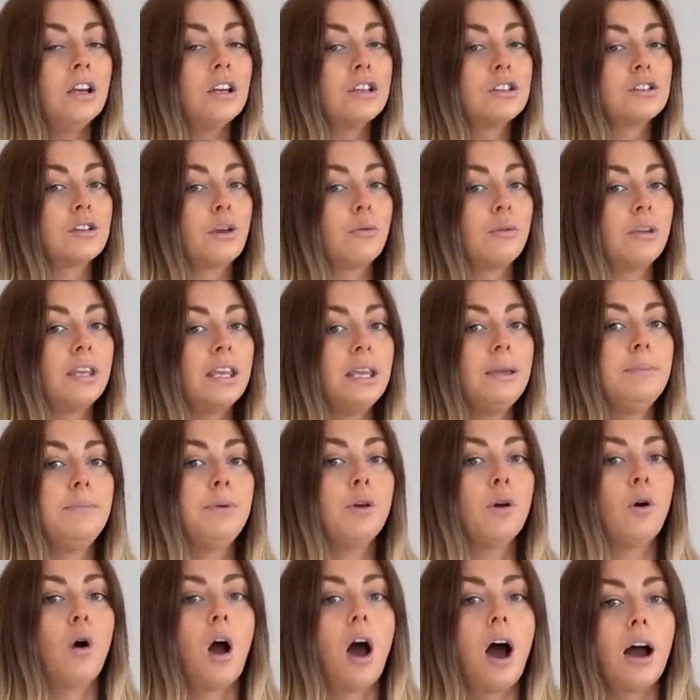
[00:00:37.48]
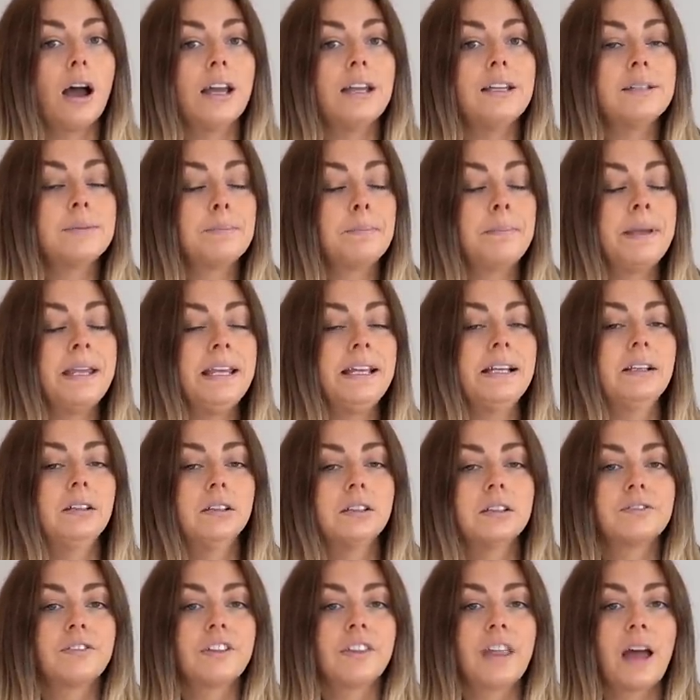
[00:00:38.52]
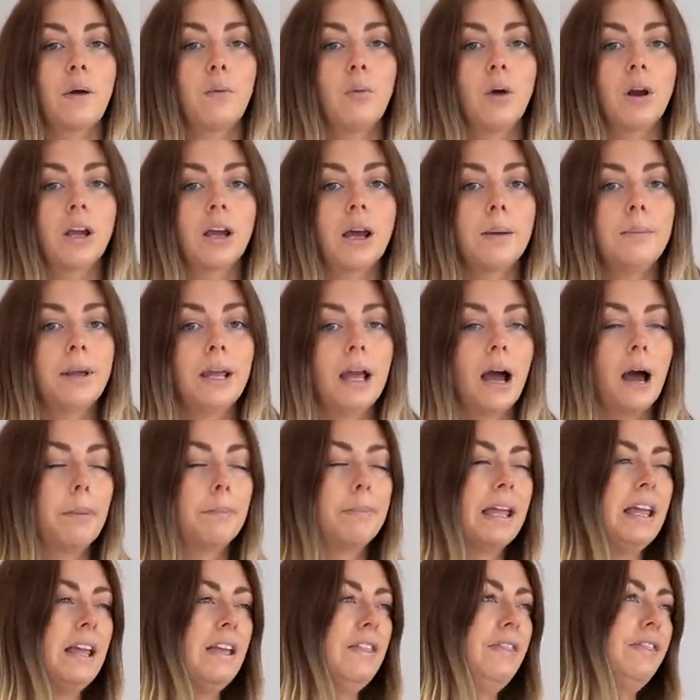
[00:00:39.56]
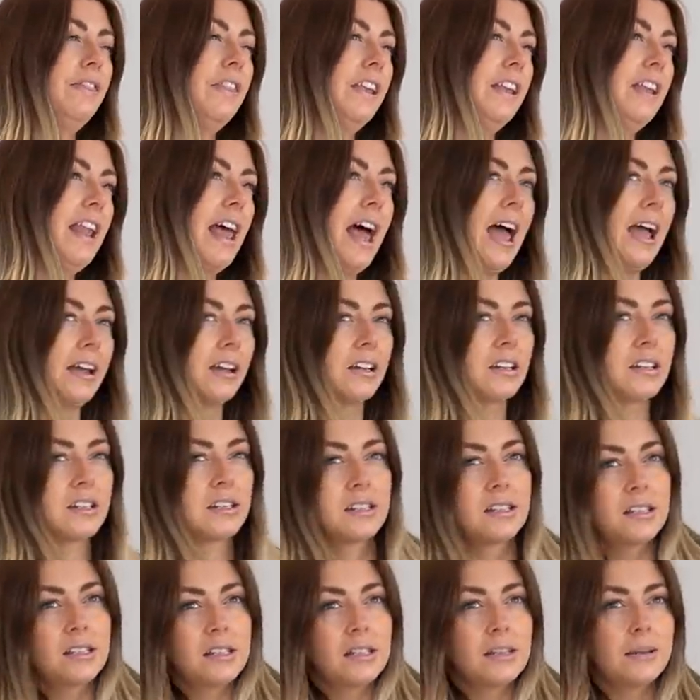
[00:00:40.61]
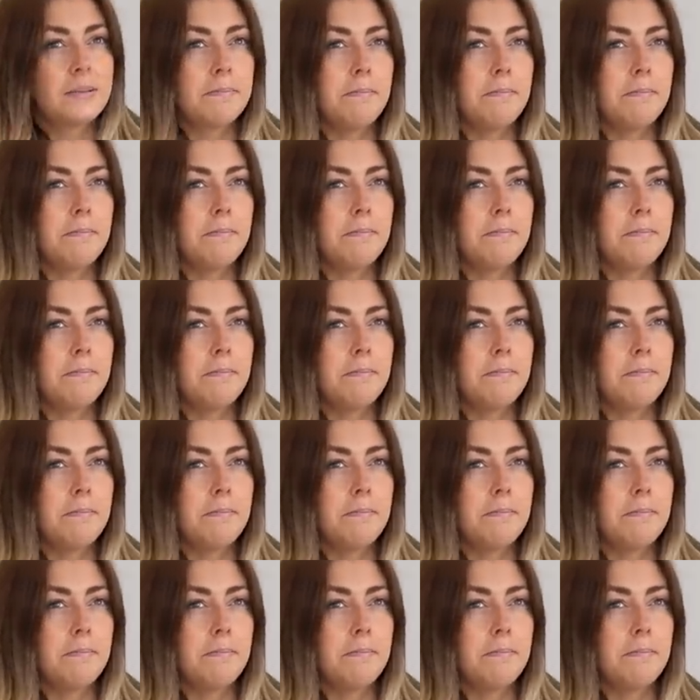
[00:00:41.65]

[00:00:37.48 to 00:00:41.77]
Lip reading: So keep your eyes peeled for that one coming up in the next